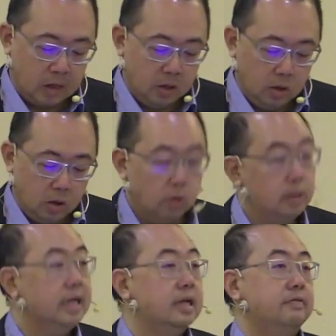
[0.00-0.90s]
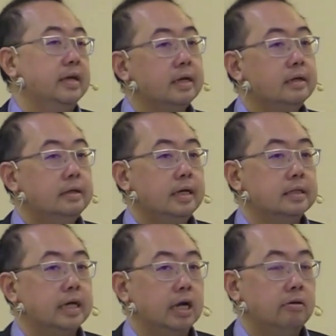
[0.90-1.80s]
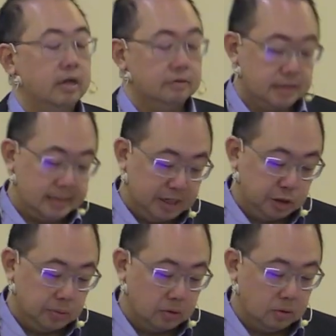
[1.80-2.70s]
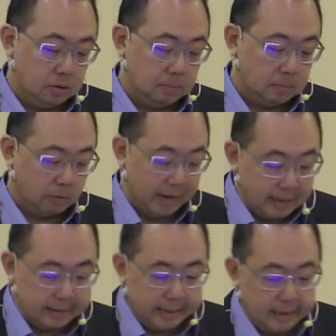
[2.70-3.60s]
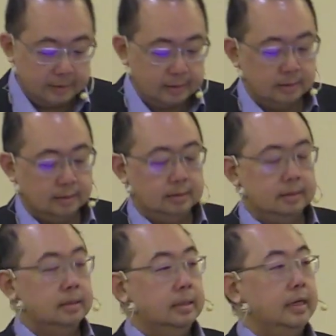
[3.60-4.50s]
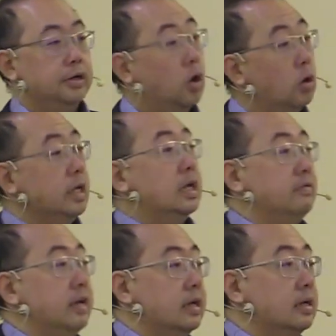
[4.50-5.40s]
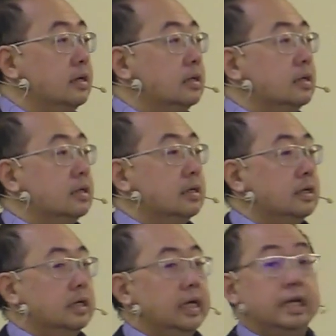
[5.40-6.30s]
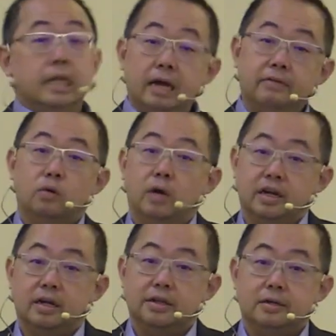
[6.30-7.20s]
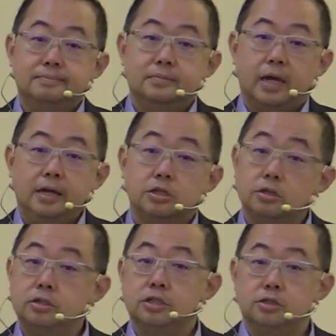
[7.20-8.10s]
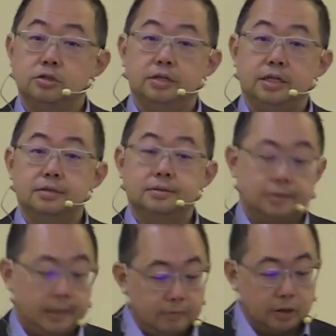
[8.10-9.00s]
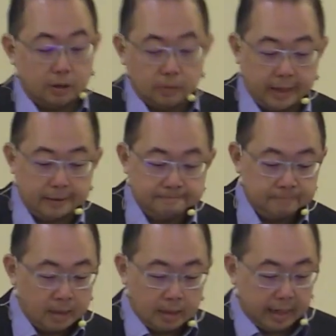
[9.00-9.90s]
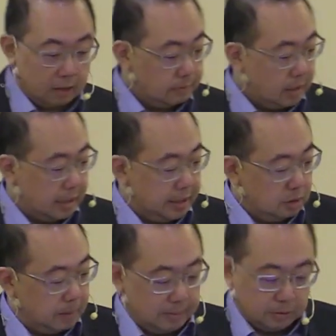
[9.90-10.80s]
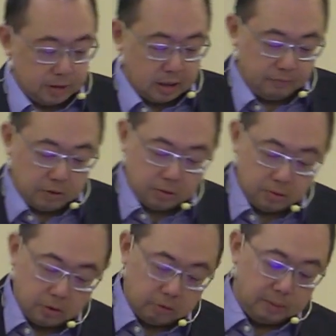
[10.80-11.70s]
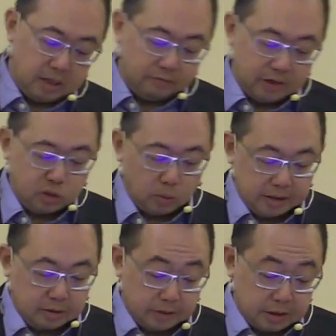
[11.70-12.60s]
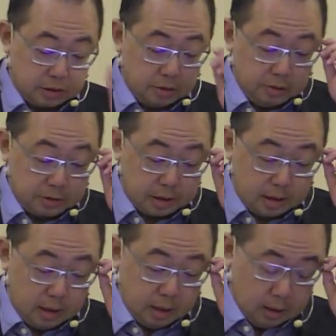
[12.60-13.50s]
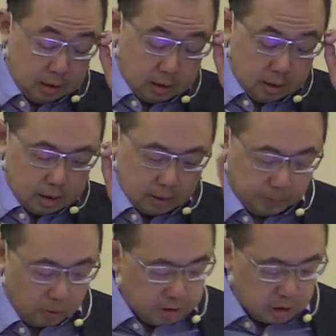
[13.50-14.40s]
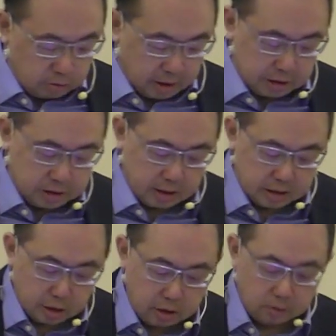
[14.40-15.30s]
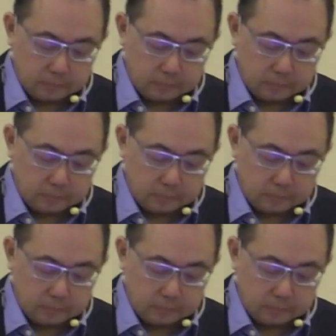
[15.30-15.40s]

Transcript: holy living in the area of sexual morality and holy living in loving one another. Okay, so those are the two things, okay, we're going to look at. Now, in your Bibles, if you look at me at verse 1 to verse 2, you see that Paul's instructions is anew.